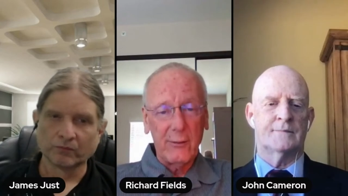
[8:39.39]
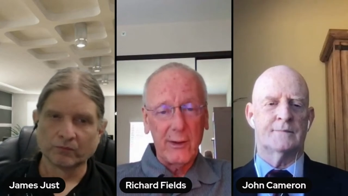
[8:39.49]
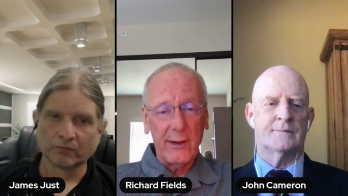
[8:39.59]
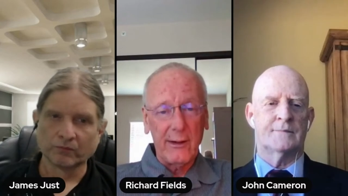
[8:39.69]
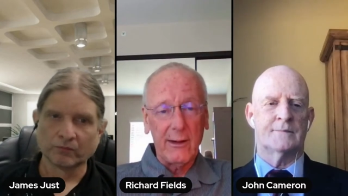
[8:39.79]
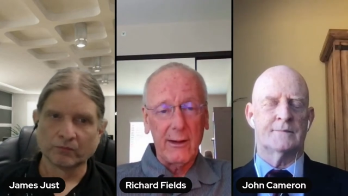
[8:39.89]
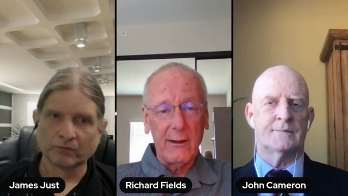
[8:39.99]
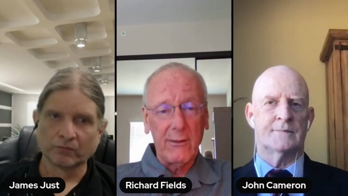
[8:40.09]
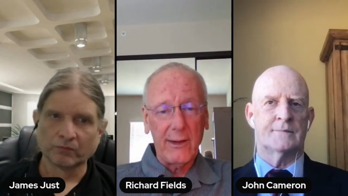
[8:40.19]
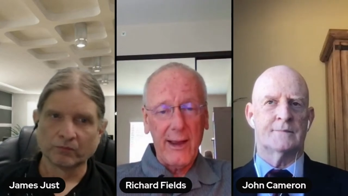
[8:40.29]
Speaker 1: tyranny,
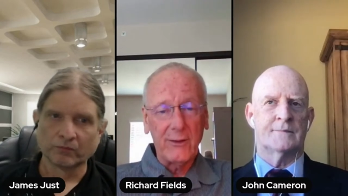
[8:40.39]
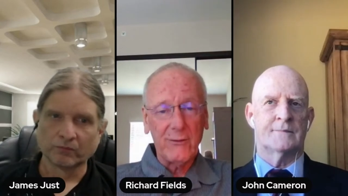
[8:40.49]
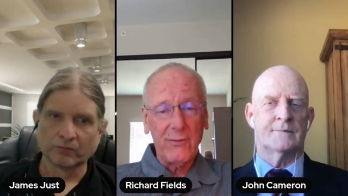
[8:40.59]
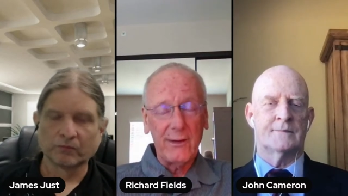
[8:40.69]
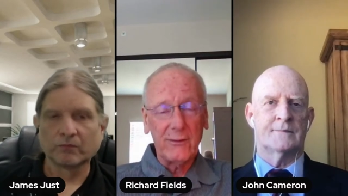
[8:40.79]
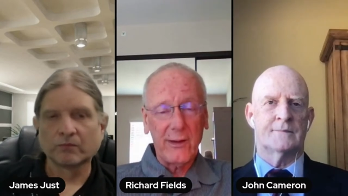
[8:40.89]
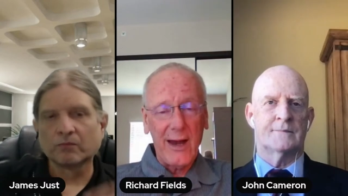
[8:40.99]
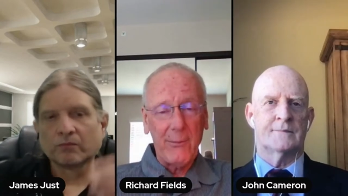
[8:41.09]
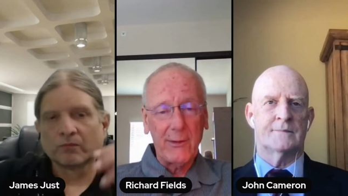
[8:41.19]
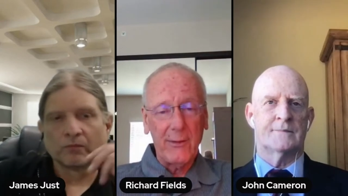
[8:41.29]
uh, the kinds of
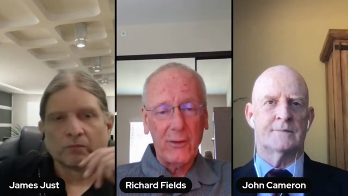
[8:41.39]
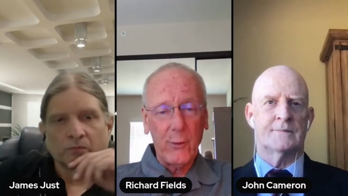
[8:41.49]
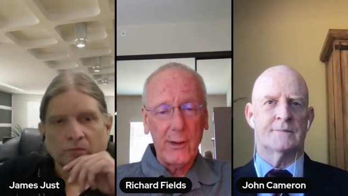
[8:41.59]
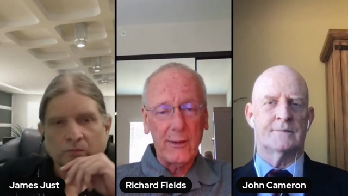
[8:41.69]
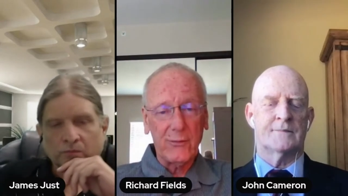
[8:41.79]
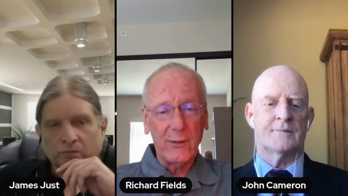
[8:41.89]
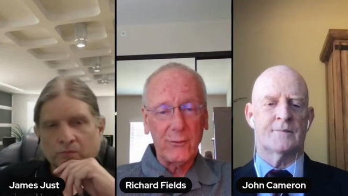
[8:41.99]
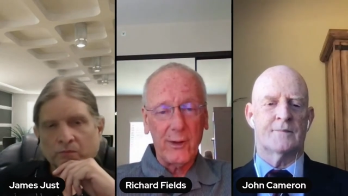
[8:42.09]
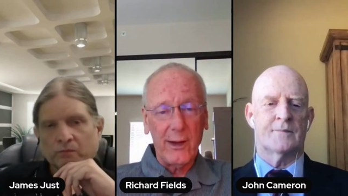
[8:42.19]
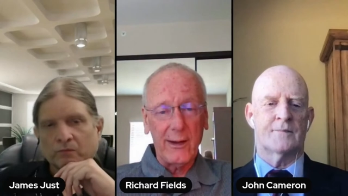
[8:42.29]
things that happened in the
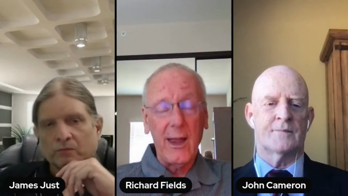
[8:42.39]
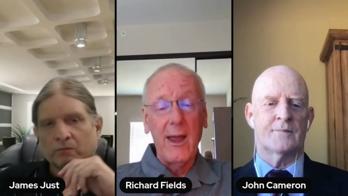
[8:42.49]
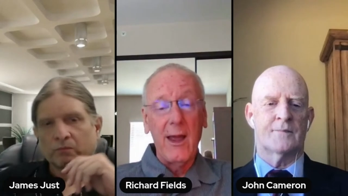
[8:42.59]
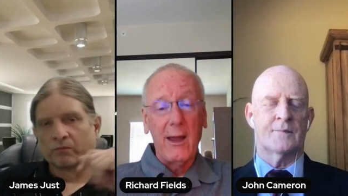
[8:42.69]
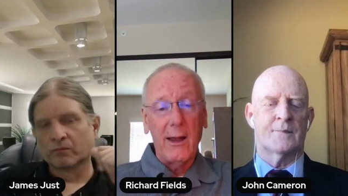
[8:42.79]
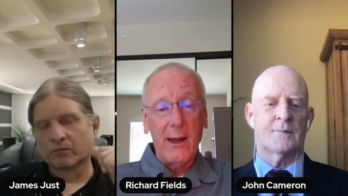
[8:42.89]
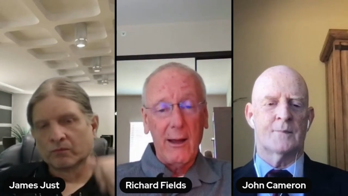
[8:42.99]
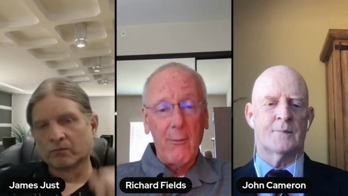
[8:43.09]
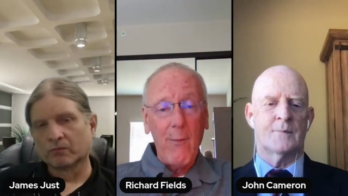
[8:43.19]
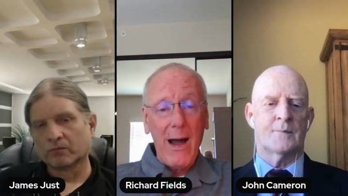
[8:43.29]
20th century, like
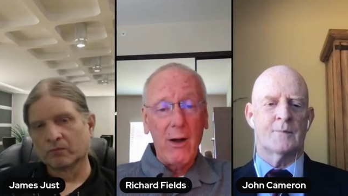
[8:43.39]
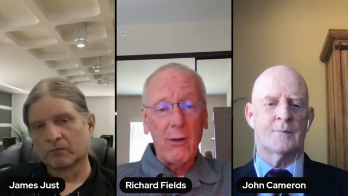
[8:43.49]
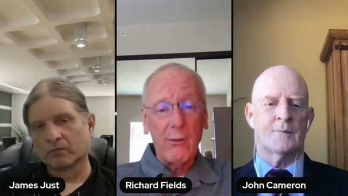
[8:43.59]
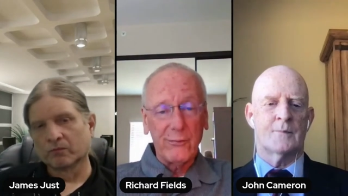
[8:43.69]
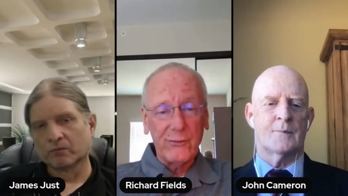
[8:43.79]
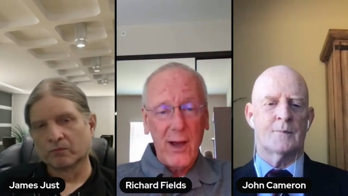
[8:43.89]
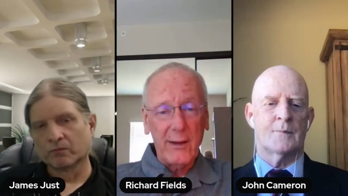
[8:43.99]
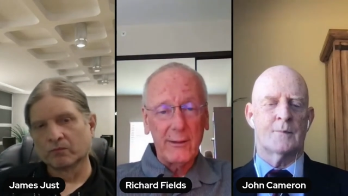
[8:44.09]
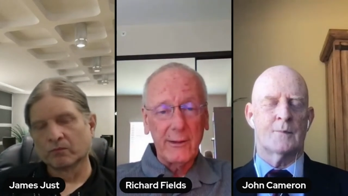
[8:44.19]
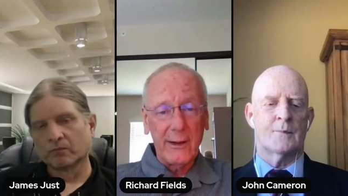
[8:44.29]
uh, Mao,
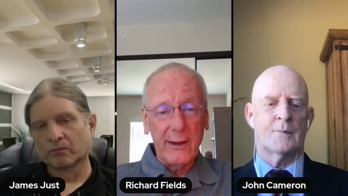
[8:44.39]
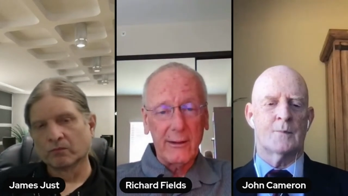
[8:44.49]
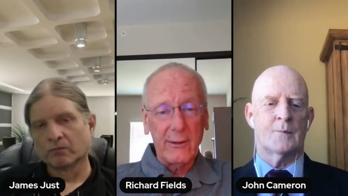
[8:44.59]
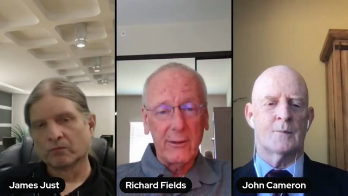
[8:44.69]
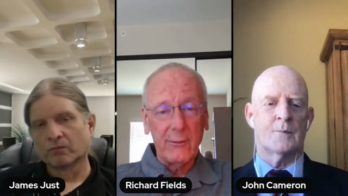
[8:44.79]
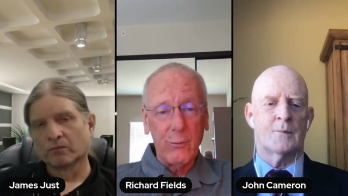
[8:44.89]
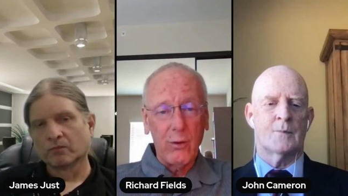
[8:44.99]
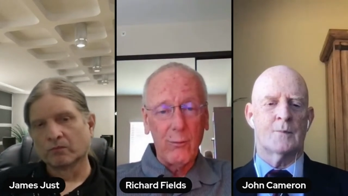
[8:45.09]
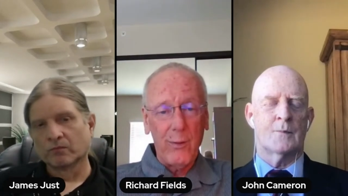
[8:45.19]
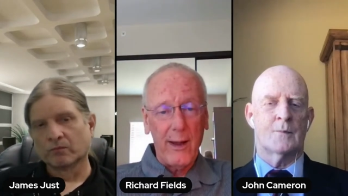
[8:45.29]
Stalin,
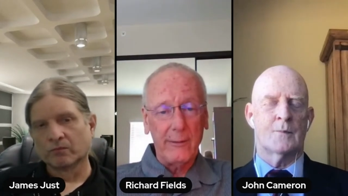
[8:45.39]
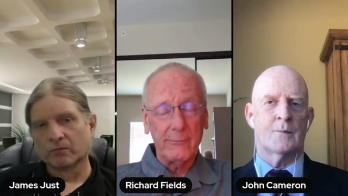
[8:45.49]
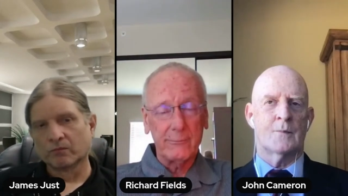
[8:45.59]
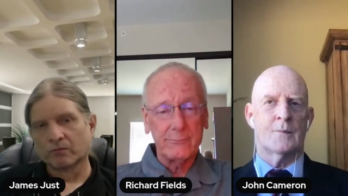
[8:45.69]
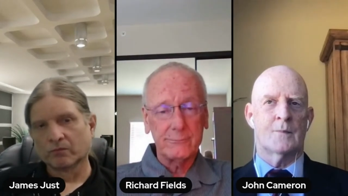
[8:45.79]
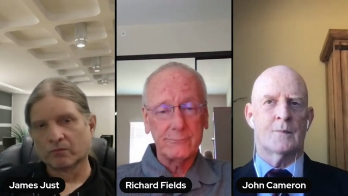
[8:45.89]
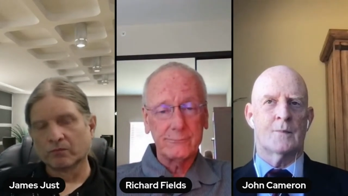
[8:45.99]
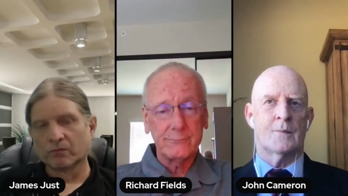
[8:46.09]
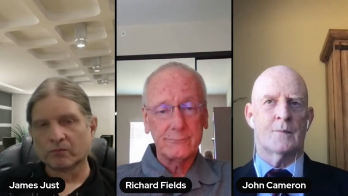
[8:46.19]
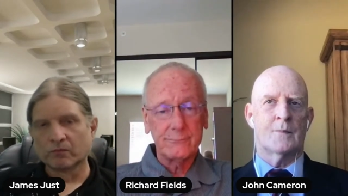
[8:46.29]
Hitler,
Speaker 2: Pol Pot.
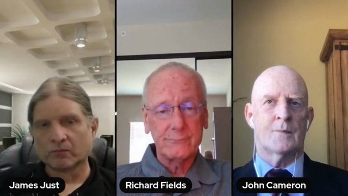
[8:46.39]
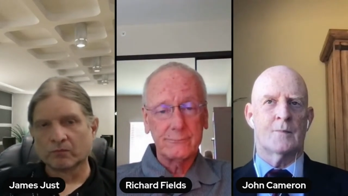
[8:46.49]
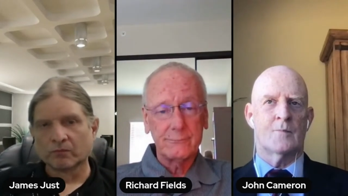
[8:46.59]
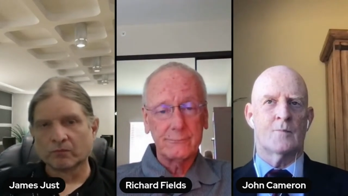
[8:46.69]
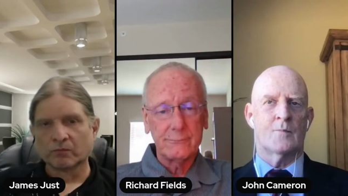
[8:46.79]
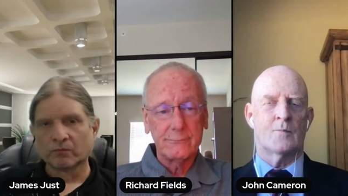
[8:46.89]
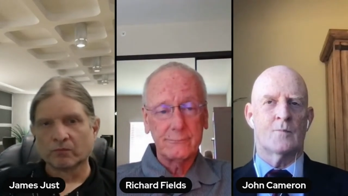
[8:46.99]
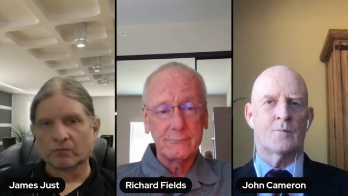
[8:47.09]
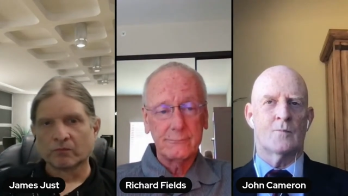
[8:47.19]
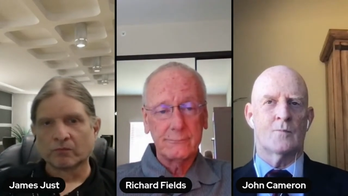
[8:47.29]
Hmm.
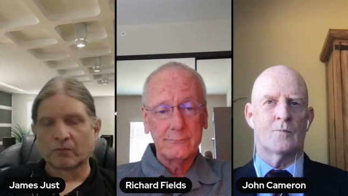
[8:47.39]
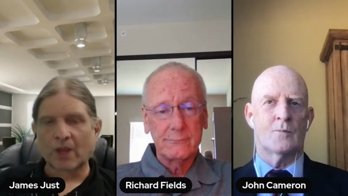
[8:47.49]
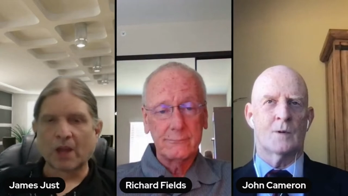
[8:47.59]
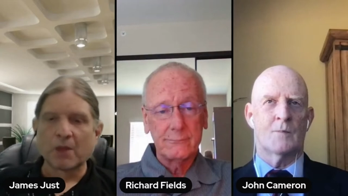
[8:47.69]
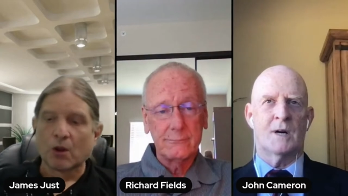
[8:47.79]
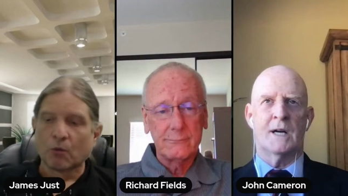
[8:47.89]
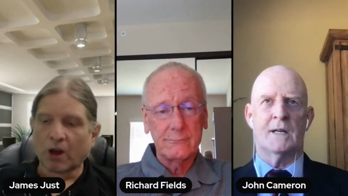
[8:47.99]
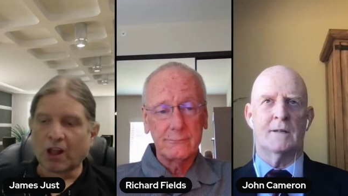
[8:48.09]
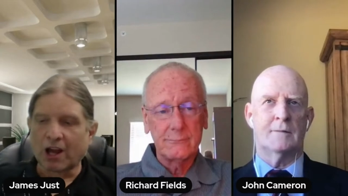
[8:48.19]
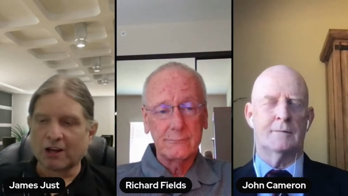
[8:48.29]
Yep.
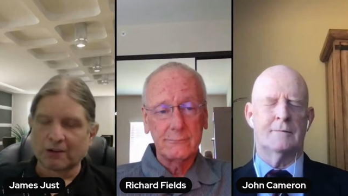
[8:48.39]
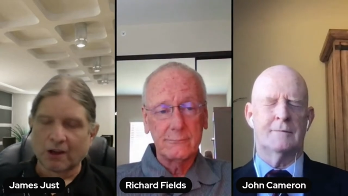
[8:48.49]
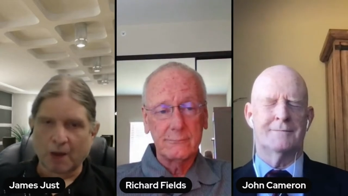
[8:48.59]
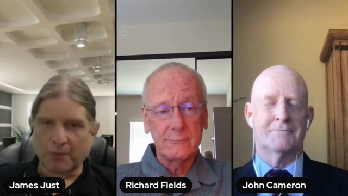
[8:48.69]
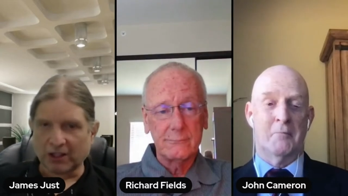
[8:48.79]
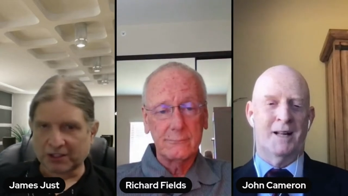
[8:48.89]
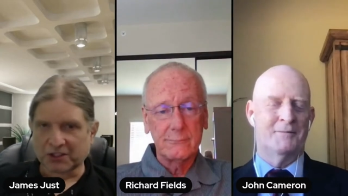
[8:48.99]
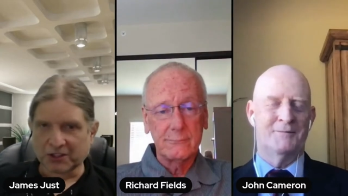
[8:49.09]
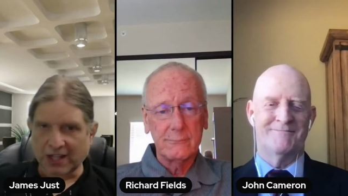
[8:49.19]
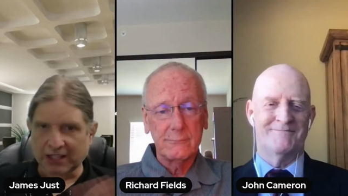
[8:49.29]
Well, our, our
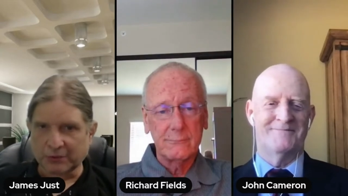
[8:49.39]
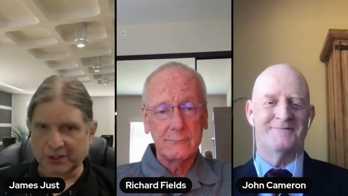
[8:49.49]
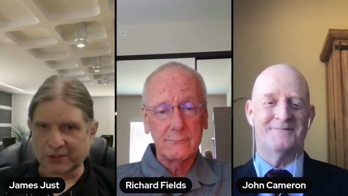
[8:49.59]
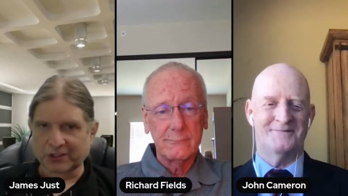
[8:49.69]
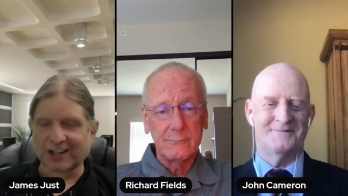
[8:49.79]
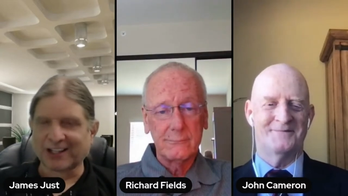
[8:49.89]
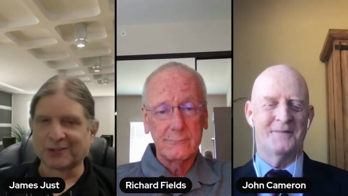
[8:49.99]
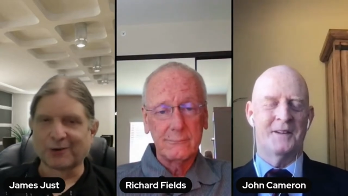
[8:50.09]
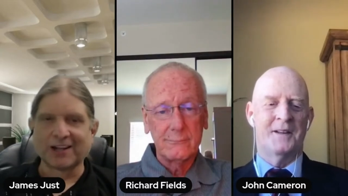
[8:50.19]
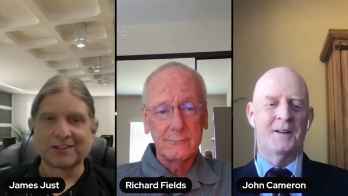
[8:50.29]
politicians like to restrict our
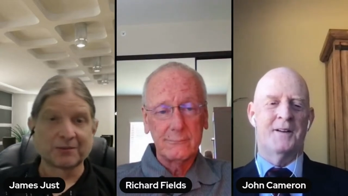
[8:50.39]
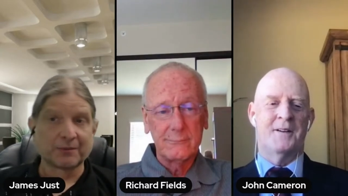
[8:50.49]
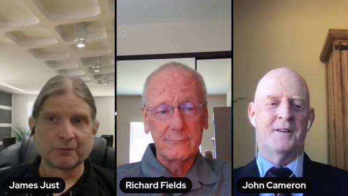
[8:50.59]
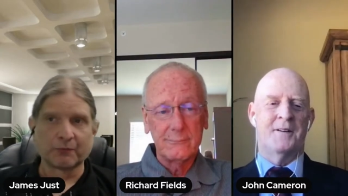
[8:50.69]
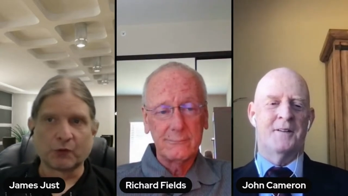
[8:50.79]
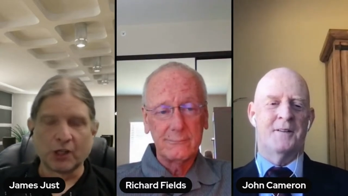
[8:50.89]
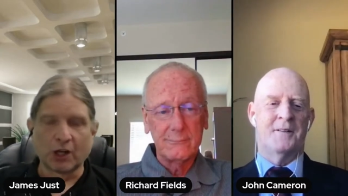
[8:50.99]
gun rights, you